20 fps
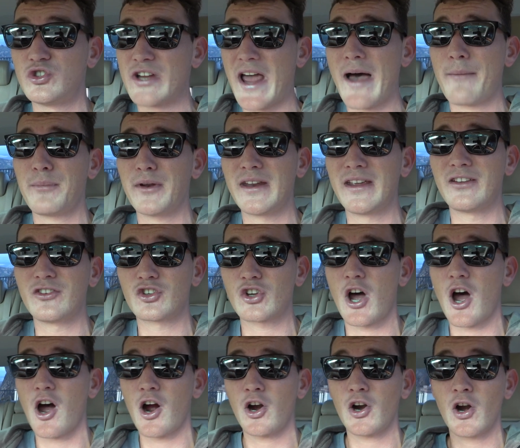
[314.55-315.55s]
Japanese
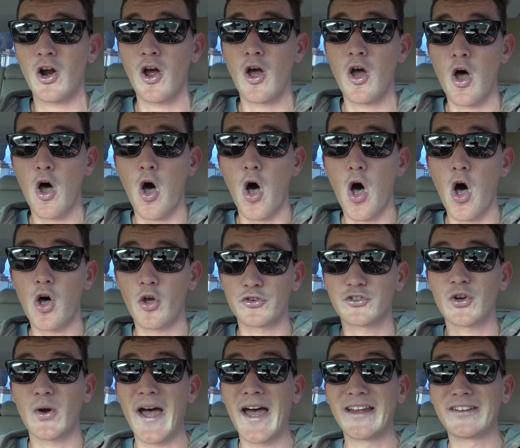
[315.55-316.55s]
car,
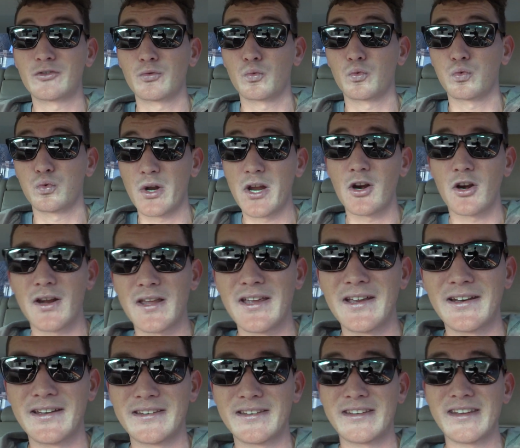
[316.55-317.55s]
also has rear
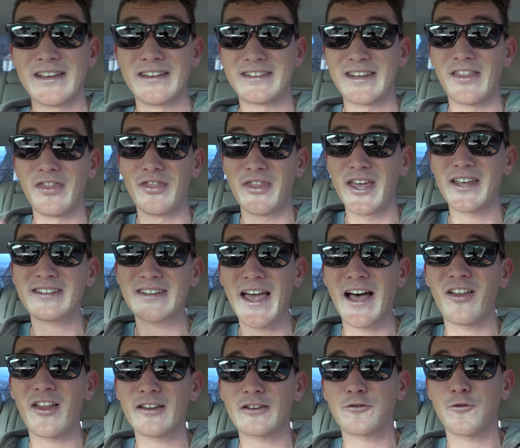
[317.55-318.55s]
heated seats. And this
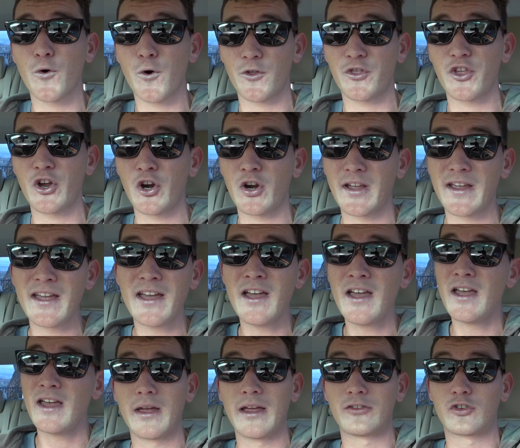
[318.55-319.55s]
LS430
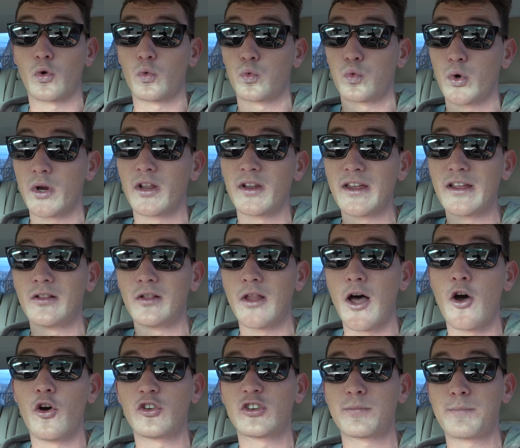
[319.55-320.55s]
is a really
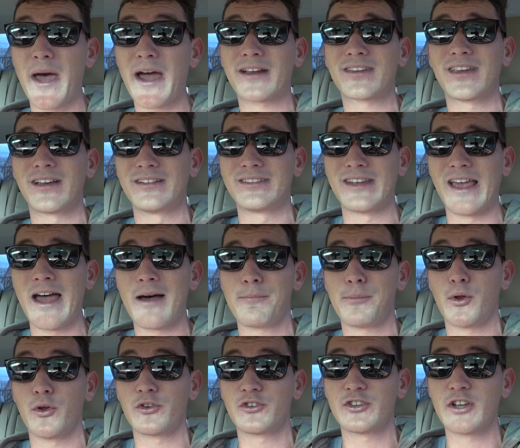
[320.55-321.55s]
low spec
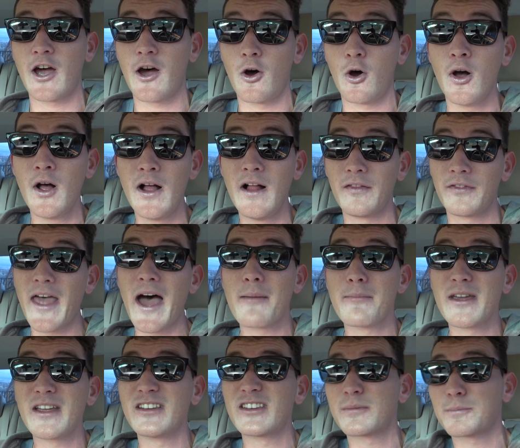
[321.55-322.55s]
example. So that
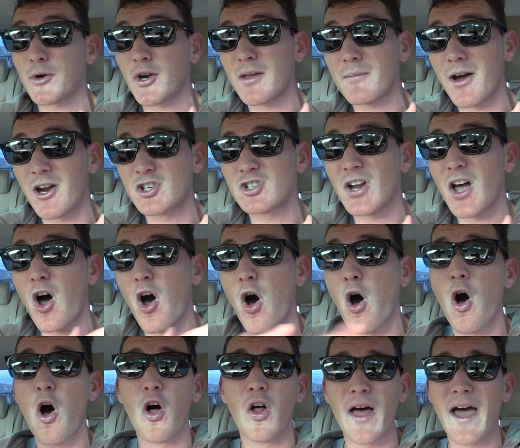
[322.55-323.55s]
means pretty much
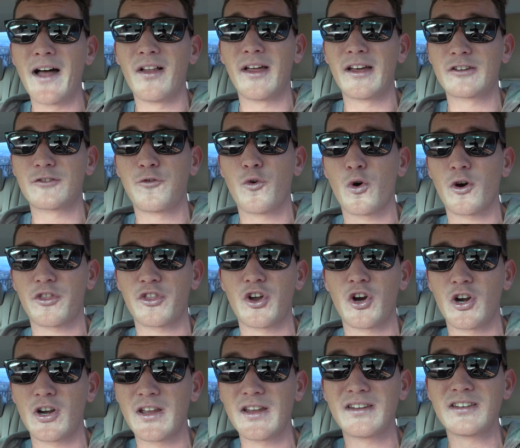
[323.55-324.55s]
all
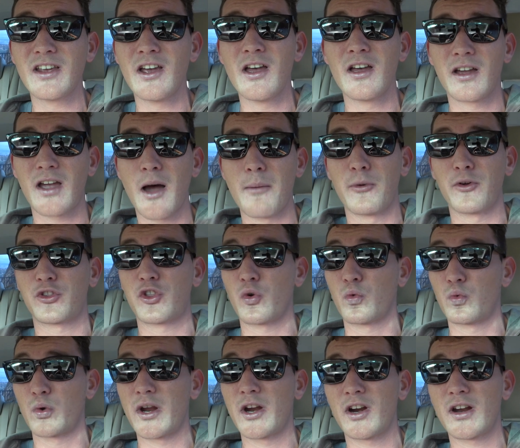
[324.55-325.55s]
LS430s come with the
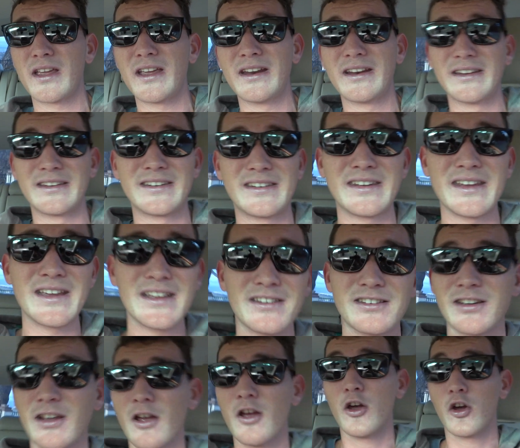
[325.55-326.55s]
rear heated
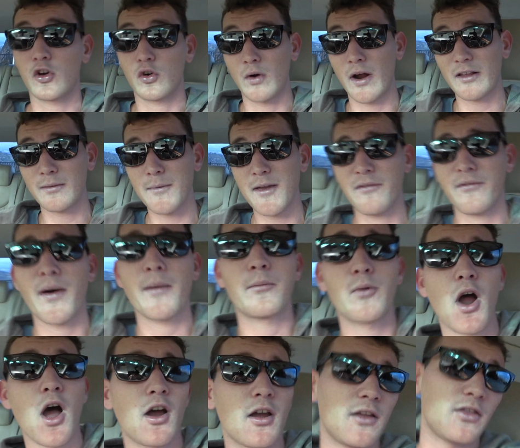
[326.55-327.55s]
seats. Correct me if I'm
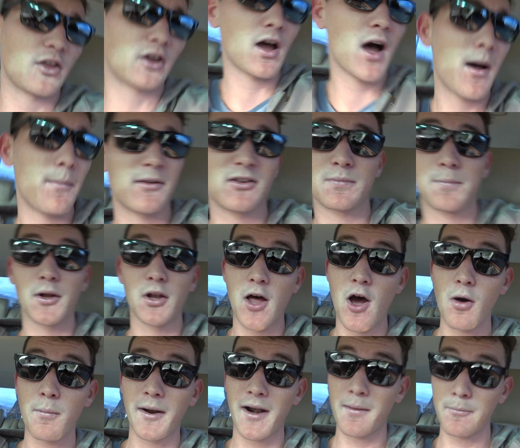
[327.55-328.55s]
wrong in the comments
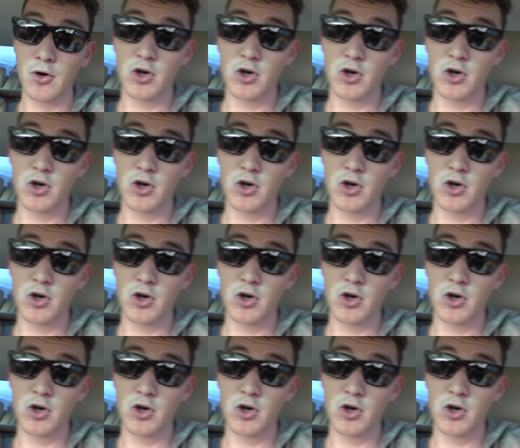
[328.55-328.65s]
below, but I'm